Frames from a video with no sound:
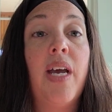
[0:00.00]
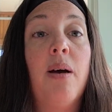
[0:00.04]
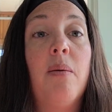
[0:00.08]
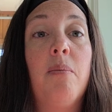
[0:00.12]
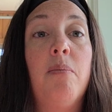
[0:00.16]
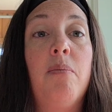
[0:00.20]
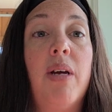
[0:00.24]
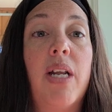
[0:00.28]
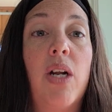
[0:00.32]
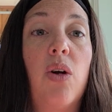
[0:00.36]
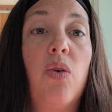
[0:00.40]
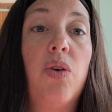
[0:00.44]

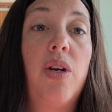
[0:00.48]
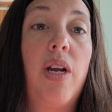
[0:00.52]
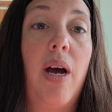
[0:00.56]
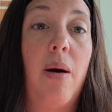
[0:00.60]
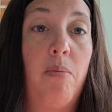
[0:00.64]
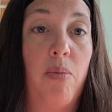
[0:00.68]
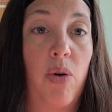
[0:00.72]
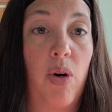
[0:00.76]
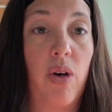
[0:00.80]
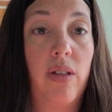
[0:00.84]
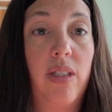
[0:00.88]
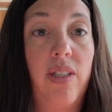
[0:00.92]
Middle
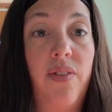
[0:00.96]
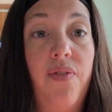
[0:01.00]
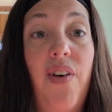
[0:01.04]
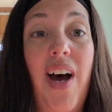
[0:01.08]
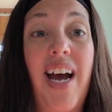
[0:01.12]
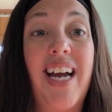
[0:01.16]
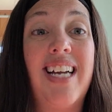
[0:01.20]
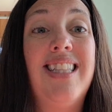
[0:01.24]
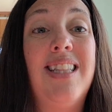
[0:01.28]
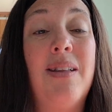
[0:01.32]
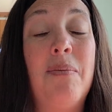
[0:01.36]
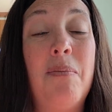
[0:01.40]
number. To
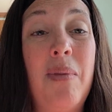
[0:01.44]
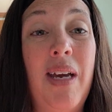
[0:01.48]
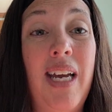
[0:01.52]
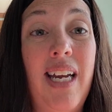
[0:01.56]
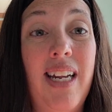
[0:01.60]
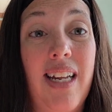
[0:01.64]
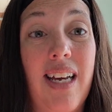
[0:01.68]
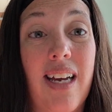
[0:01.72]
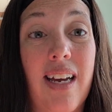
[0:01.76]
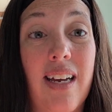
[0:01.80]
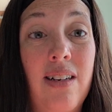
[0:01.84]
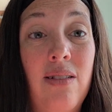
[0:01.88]
find the
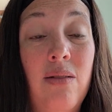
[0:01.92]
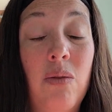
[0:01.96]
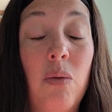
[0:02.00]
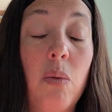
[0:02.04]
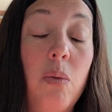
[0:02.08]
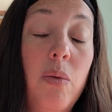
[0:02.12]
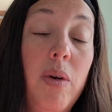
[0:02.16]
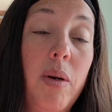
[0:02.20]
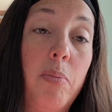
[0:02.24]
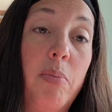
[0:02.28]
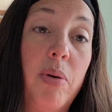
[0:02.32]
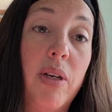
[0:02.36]
median,
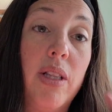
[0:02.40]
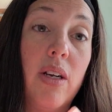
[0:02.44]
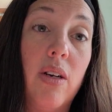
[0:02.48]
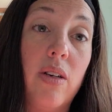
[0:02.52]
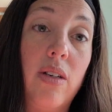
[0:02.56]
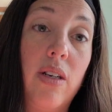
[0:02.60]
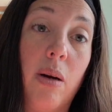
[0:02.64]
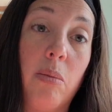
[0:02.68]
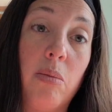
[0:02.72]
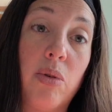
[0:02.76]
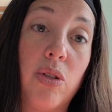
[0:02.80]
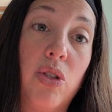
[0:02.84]
we put the
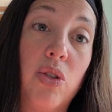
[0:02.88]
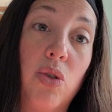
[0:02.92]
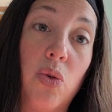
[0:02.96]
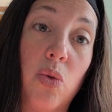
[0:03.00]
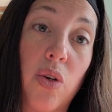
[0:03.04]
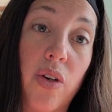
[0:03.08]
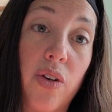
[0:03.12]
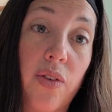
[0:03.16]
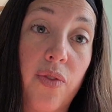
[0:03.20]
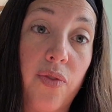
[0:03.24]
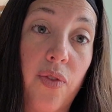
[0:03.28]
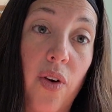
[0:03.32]
numbers in
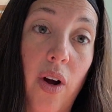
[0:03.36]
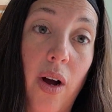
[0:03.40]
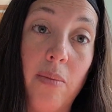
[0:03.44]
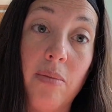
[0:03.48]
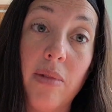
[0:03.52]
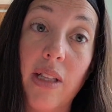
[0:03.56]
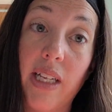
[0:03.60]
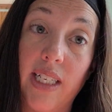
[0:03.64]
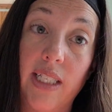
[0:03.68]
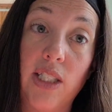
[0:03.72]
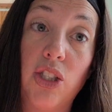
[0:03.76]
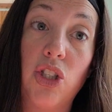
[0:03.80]
order from
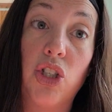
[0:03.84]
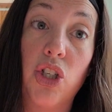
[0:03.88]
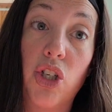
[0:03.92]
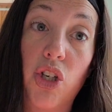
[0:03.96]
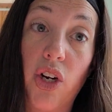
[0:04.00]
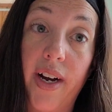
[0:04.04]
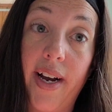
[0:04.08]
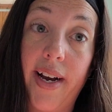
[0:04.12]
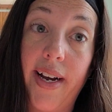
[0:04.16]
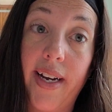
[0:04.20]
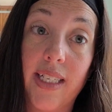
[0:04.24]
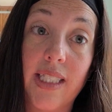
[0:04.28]
least to
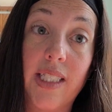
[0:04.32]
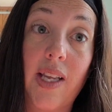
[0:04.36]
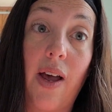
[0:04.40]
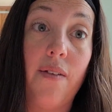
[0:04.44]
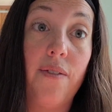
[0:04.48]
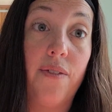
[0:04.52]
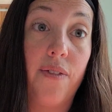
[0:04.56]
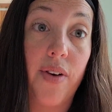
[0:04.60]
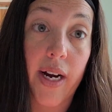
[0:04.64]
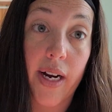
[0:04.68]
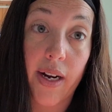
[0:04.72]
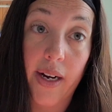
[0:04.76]
greatest,
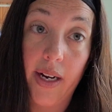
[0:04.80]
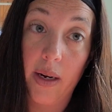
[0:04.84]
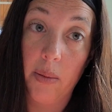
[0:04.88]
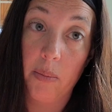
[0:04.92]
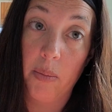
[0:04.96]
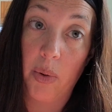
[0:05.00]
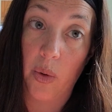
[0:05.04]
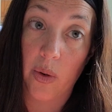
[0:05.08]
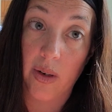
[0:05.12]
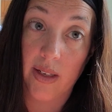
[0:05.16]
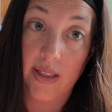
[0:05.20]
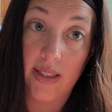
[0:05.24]
very
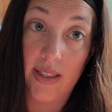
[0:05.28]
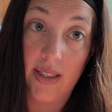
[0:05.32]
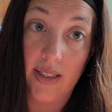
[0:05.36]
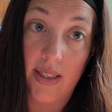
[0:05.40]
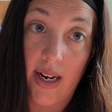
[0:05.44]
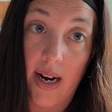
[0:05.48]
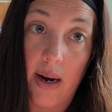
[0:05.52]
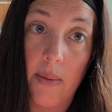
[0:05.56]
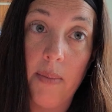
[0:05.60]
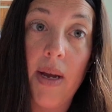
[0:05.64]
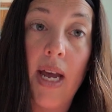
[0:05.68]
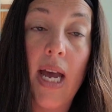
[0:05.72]
important
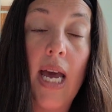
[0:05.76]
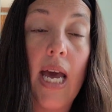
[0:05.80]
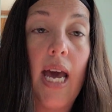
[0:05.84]
step.